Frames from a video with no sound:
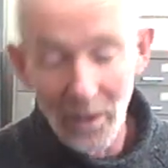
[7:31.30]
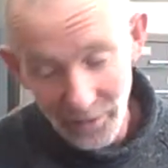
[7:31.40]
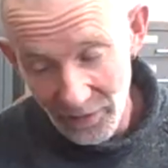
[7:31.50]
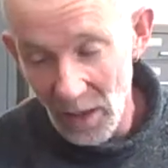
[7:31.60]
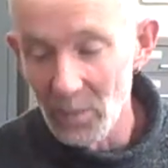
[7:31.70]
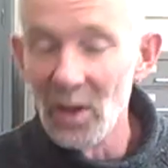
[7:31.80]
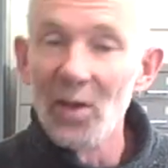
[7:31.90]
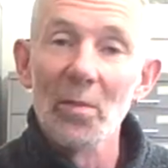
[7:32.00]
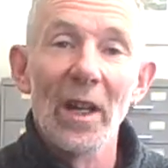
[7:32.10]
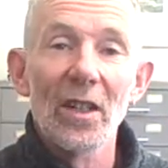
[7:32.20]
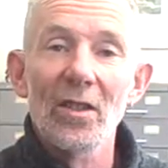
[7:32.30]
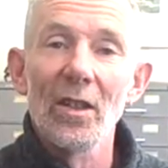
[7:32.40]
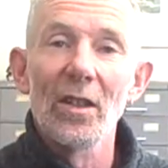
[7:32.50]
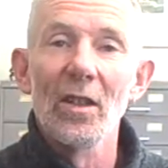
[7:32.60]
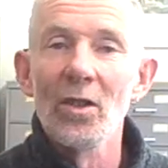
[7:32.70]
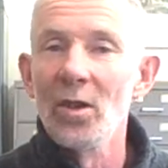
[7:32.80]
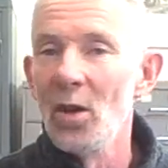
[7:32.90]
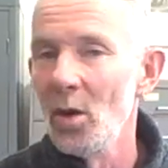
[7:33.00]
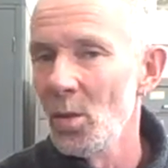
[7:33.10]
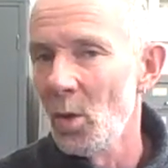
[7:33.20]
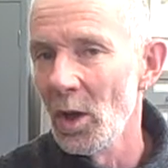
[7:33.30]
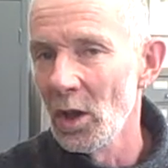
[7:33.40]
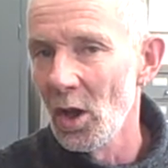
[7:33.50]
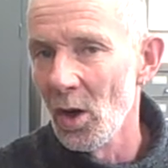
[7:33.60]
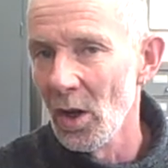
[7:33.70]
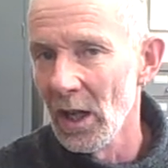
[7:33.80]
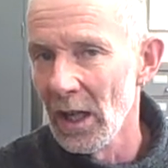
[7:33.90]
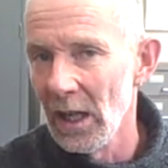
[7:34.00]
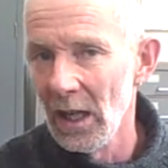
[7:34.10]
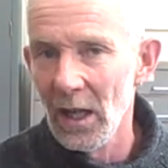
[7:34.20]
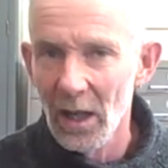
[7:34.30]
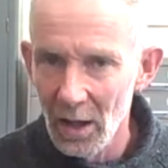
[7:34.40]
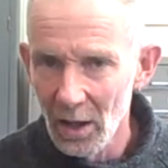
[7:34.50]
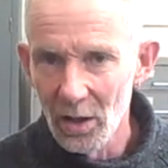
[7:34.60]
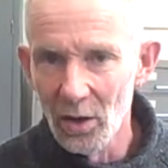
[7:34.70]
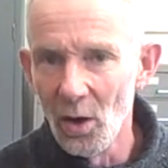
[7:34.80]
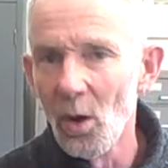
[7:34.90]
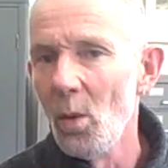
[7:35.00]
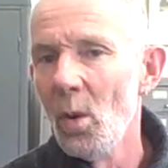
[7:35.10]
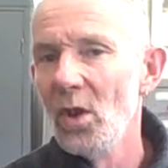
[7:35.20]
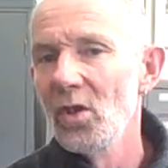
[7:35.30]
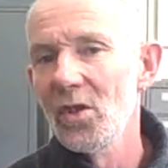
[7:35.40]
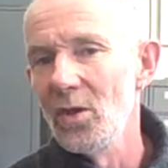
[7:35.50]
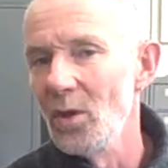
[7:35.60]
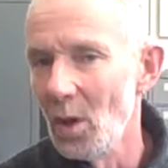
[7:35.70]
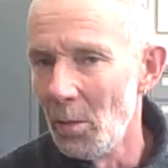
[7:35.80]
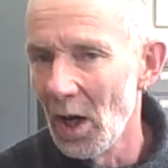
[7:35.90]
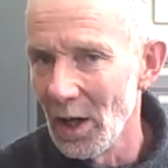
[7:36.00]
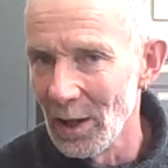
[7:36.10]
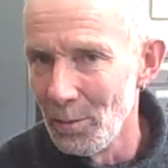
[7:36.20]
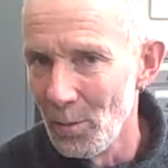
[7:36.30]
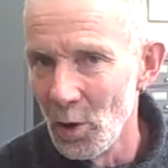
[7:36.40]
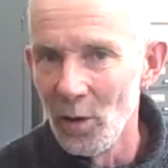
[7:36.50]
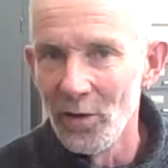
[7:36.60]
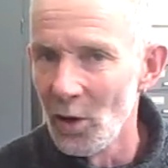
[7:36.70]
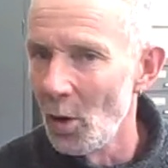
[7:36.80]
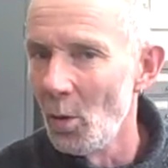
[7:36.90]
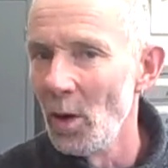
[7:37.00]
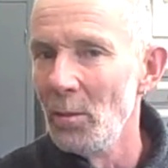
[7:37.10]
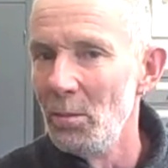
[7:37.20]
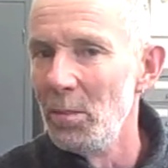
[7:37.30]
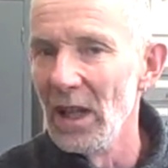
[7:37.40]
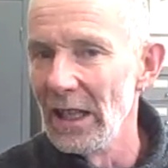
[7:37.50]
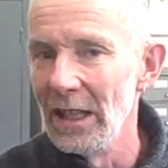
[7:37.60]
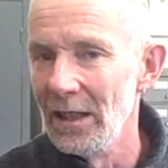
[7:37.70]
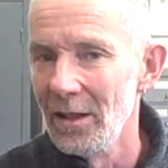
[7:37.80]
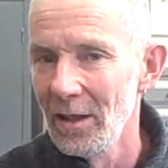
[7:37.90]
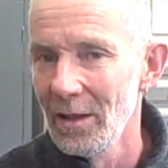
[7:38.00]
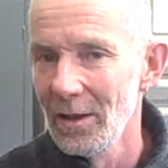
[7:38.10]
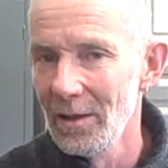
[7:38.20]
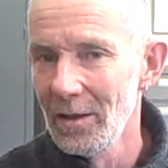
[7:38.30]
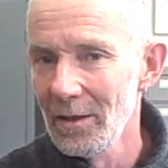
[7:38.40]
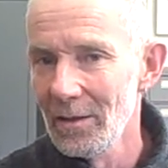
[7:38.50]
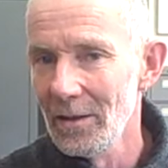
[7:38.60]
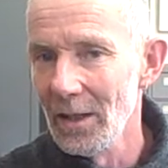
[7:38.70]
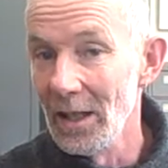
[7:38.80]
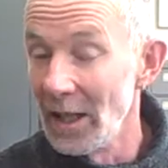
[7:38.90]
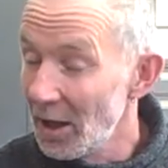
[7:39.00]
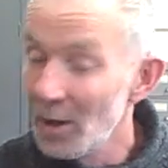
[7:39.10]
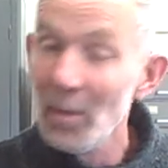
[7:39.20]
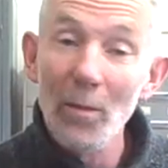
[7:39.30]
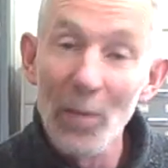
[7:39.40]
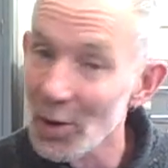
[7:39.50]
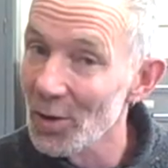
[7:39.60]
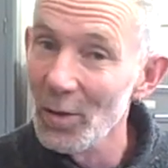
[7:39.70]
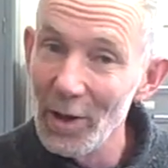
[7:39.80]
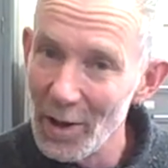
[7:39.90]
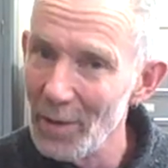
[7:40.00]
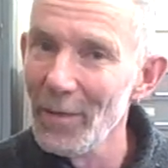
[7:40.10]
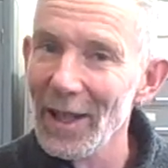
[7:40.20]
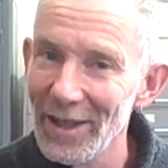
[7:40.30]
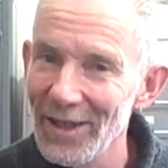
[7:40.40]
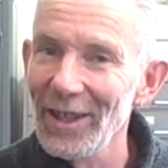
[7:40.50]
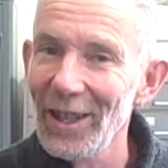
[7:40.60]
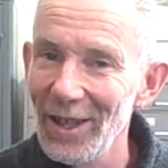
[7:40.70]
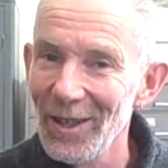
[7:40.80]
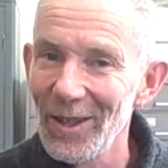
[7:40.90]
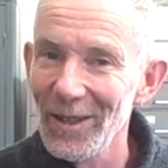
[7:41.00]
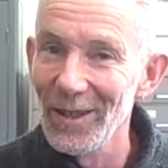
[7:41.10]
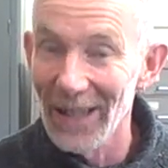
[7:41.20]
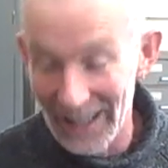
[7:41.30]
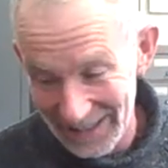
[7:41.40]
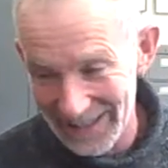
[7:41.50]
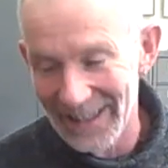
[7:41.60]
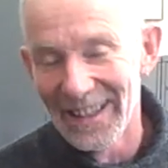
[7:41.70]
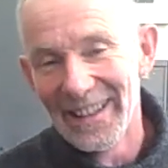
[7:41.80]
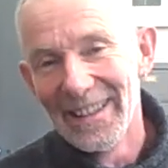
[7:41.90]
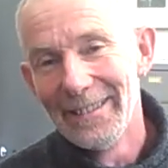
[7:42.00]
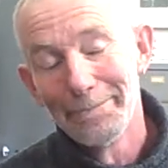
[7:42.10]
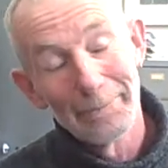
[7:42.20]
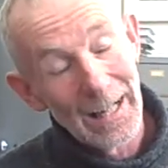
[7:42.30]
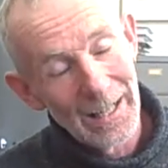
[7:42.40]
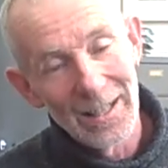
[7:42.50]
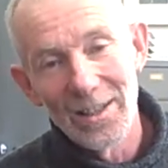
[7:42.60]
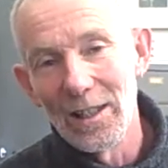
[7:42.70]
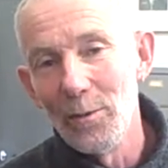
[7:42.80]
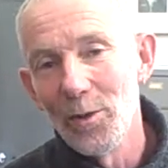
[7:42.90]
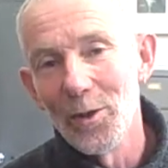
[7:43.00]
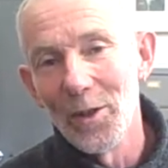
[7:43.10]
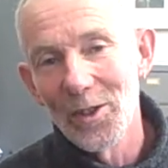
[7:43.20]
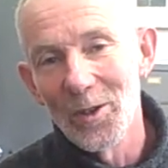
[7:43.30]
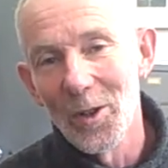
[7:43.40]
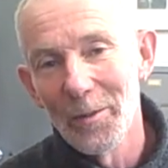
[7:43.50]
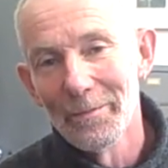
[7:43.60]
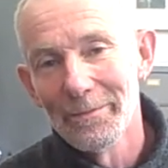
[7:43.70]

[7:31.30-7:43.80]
The farmer inspects it, and there's not one coil of hay, not one stook of barley moved, not one blade. And then he remembers, what did that man say he could do? I can sleep through a storm.